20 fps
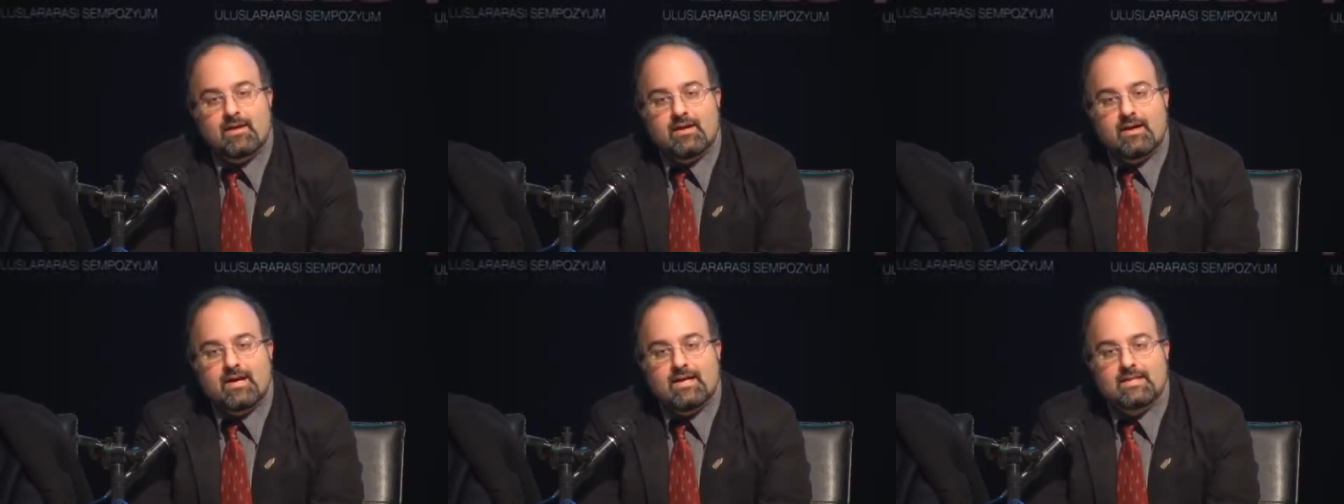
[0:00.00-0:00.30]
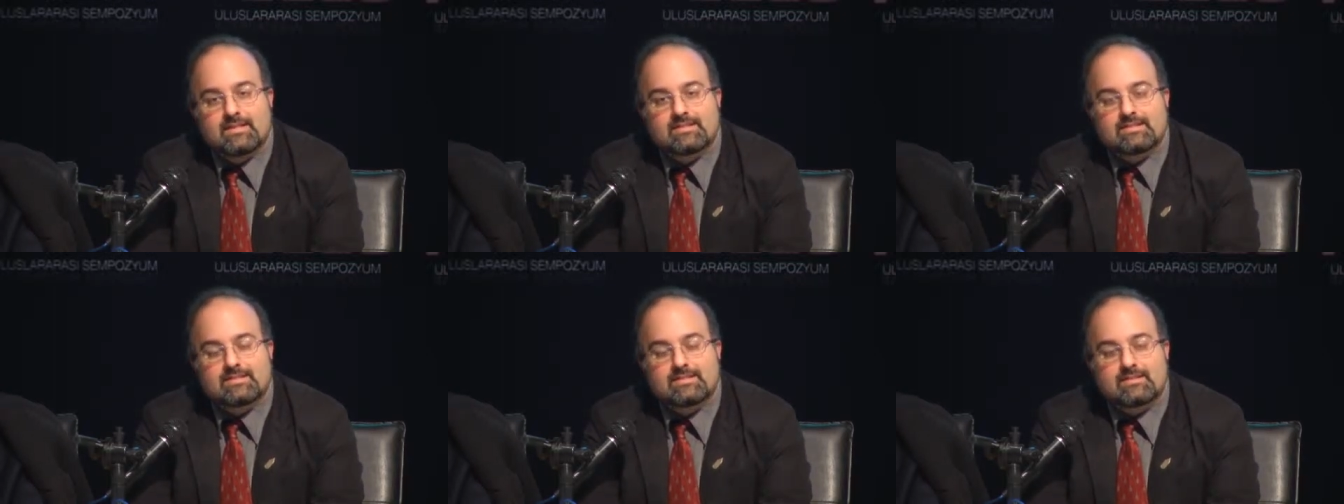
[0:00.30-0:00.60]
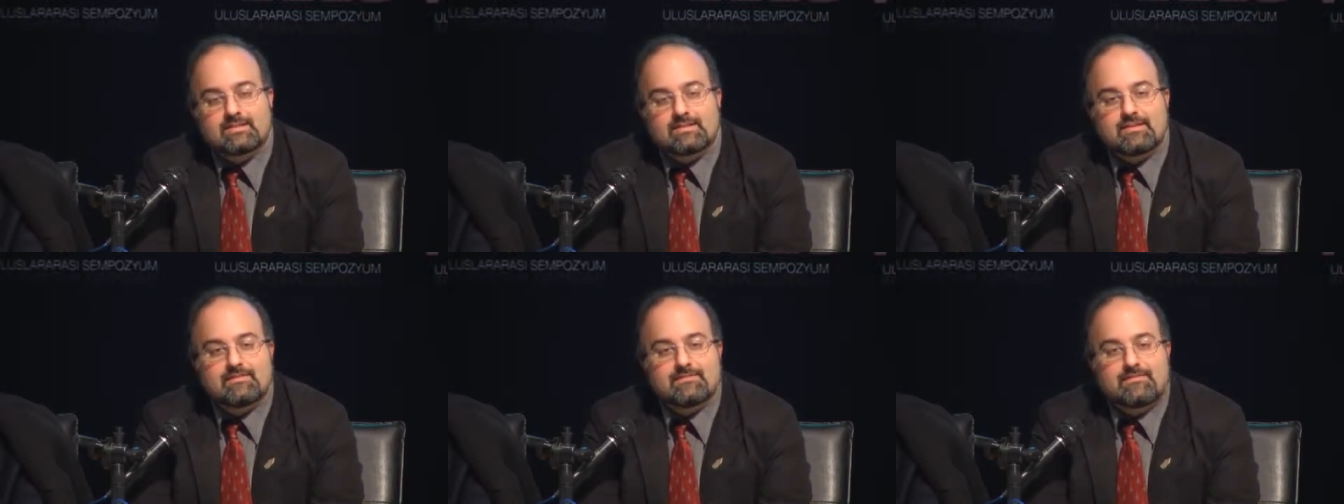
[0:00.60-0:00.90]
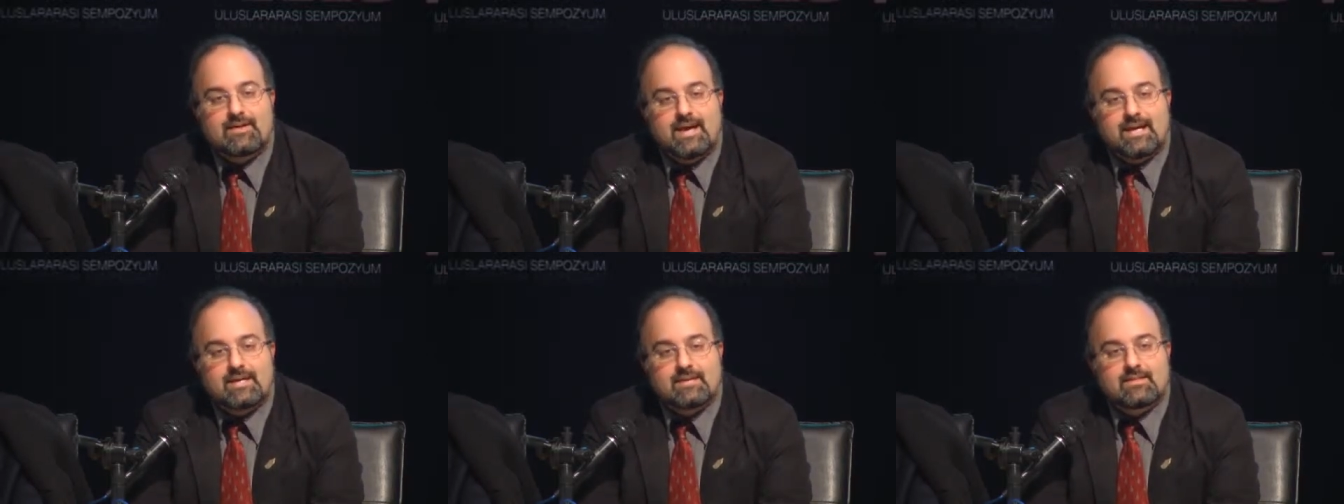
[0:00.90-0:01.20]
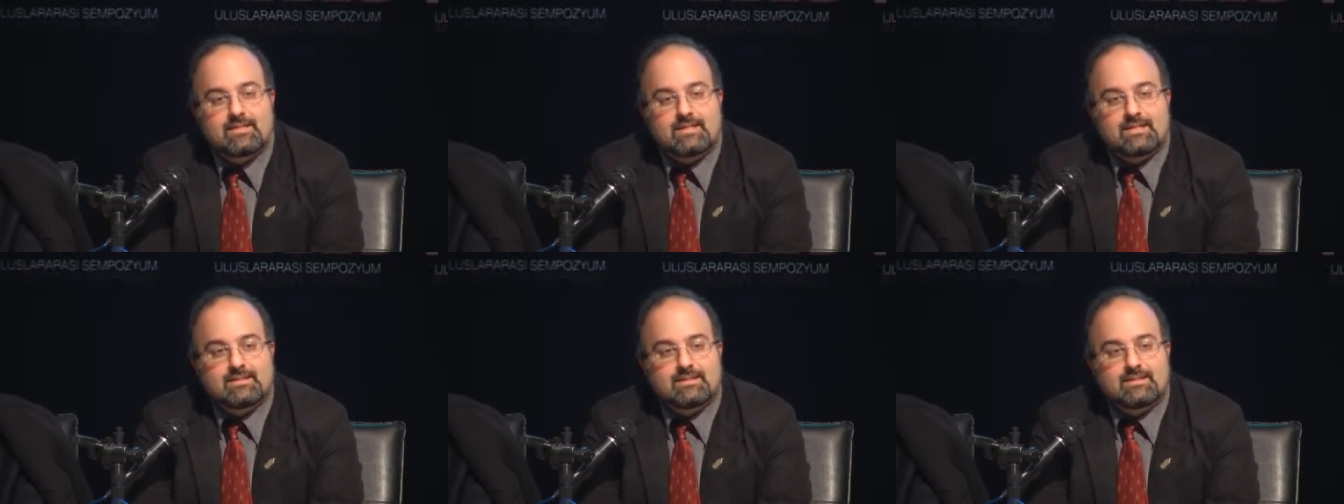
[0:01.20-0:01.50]
at the fact
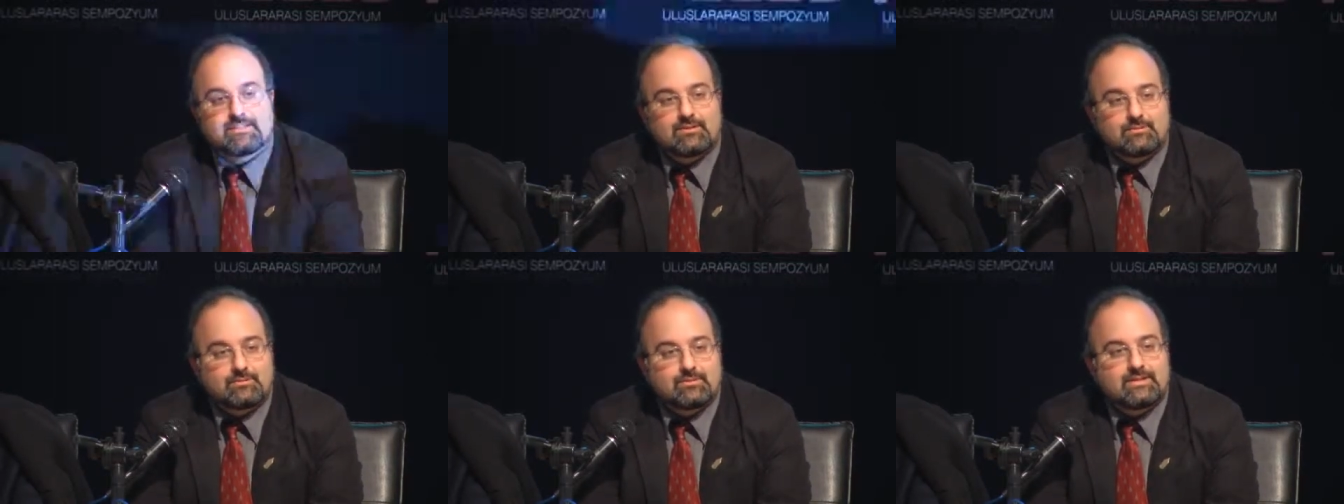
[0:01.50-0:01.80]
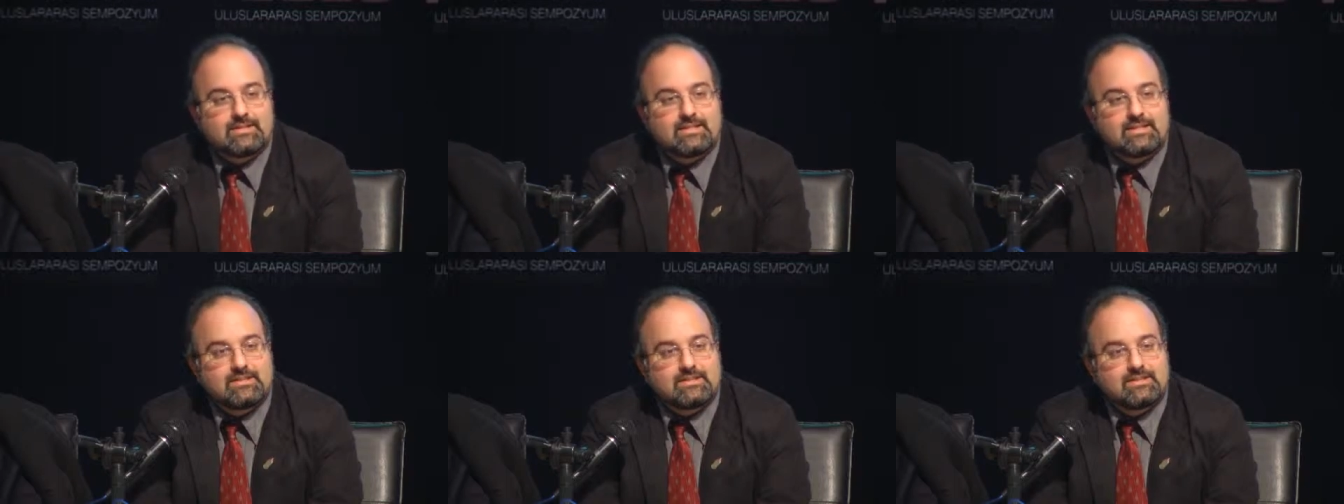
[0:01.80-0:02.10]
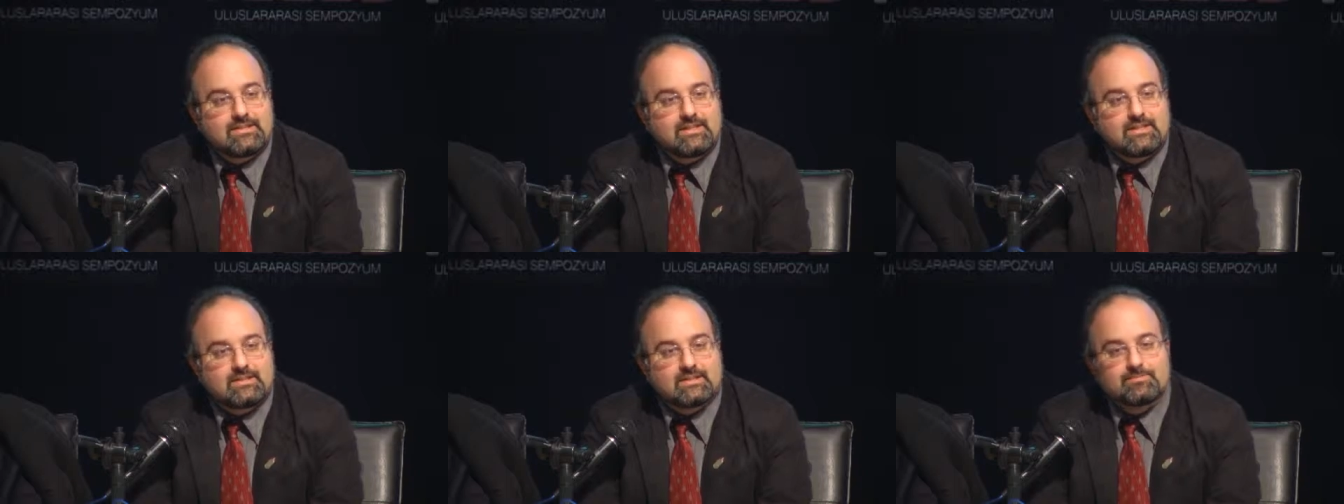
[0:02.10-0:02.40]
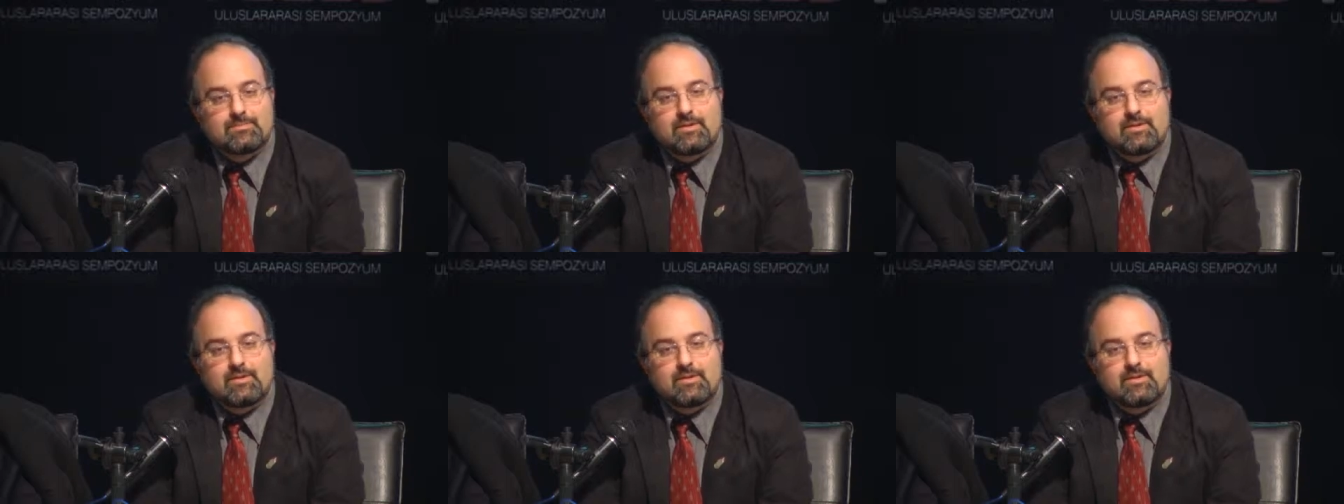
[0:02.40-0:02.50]
that the two teachings,